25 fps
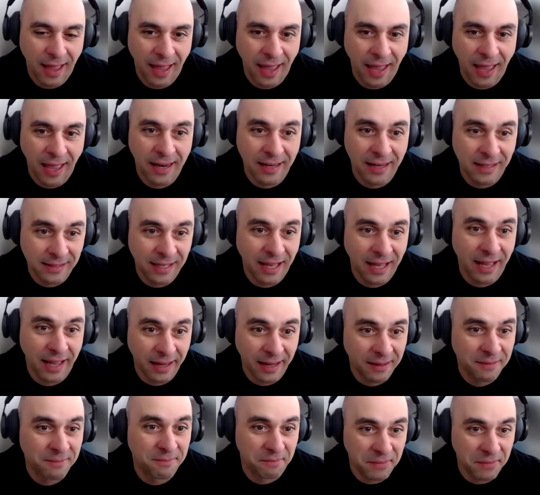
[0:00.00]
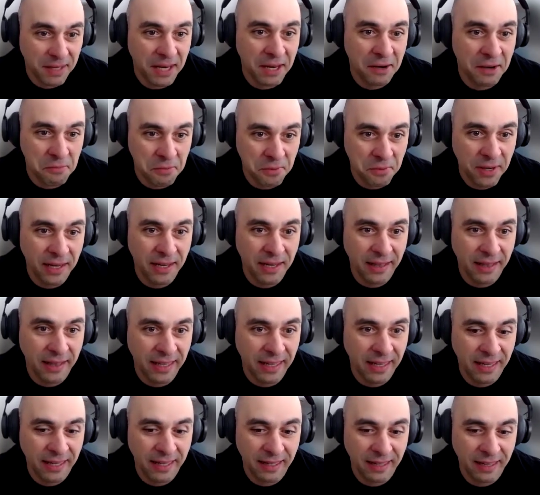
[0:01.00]
and it's like, it
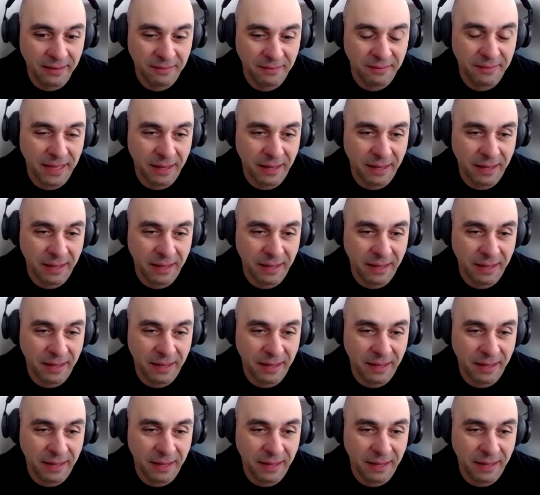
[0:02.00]
really